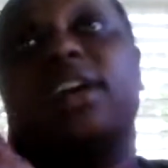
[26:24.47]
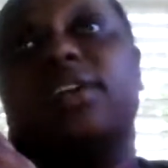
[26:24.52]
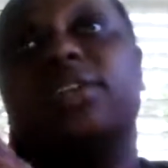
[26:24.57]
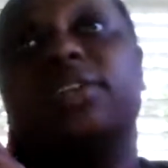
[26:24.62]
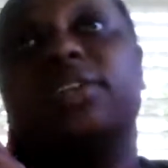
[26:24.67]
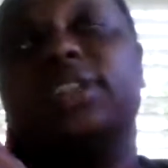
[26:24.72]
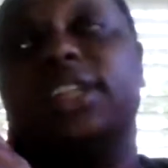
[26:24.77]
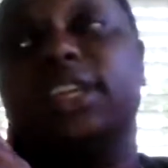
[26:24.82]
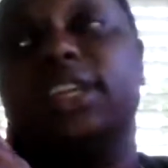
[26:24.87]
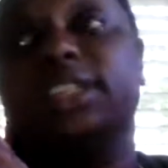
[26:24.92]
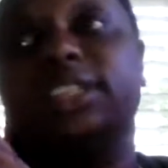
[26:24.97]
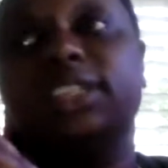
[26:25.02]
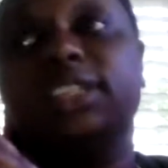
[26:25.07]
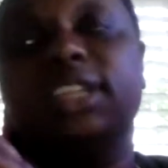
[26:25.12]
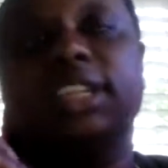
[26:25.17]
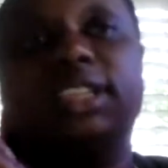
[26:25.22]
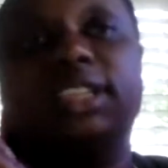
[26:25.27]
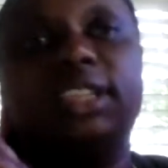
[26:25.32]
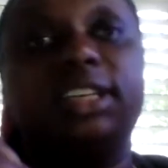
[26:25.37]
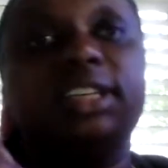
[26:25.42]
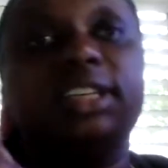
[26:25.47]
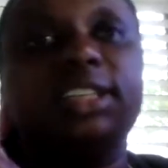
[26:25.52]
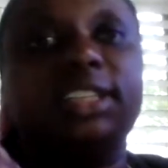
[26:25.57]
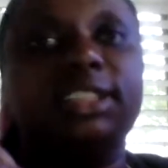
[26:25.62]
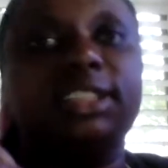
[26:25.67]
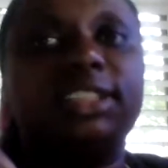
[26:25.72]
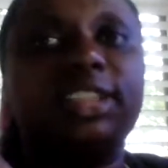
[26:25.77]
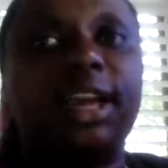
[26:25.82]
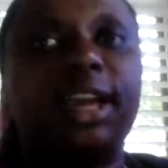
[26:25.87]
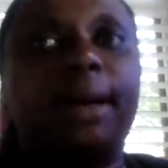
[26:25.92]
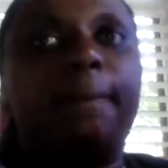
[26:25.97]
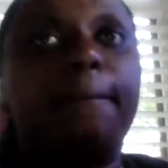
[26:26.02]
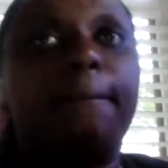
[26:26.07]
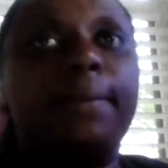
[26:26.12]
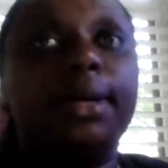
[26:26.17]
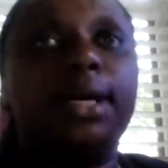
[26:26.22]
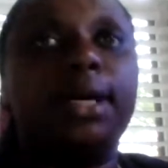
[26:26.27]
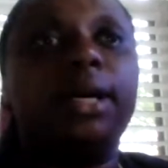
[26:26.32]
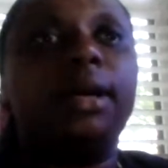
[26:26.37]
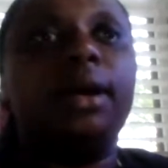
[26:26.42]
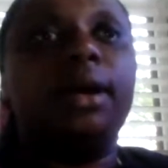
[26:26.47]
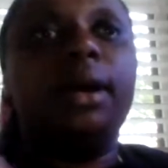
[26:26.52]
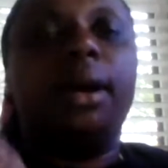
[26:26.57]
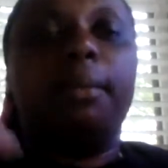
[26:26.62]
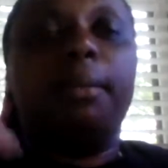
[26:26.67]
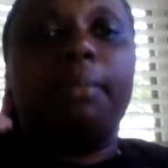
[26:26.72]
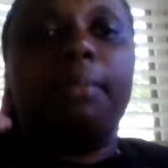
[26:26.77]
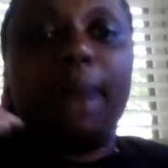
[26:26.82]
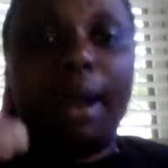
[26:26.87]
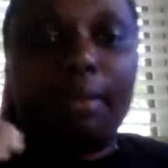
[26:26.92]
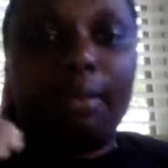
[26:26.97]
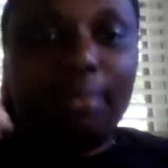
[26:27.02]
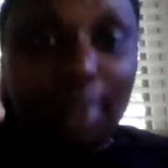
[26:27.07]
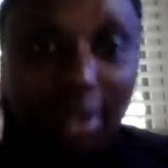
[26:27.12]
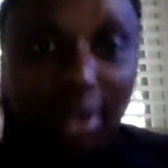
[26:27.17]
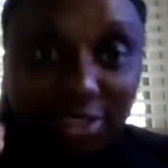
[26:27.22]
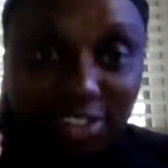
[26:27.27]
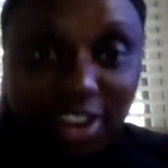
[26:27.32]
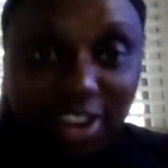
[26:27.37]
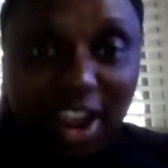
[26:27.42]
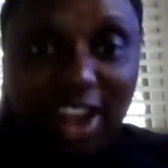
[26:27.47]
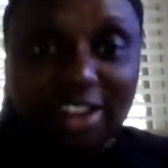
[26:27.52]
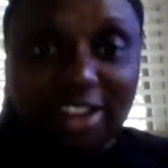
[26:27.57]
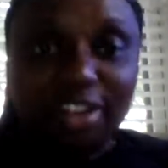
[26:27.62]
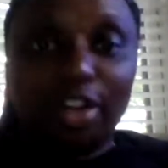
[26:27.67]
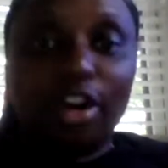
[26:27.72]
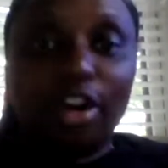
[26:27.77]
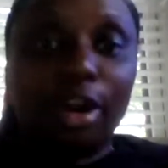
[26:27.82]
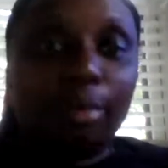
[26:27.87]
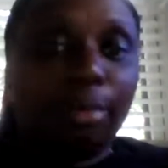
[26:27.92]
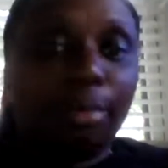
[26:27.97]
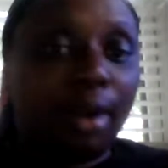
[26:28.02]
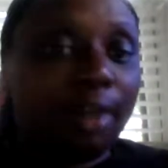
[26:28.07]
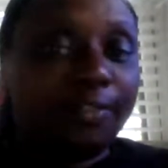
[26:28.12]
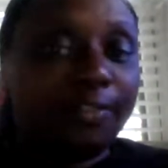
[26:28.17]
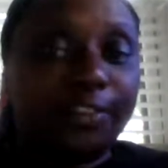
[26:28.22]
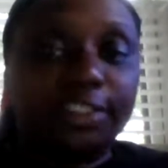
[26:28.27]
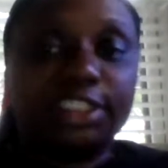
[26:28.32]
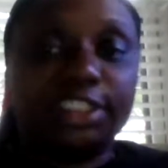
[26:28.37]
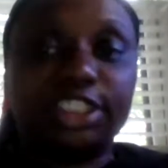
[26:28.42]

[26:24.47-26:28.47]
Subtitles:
There's nothing against that. But my mother, I know her preference.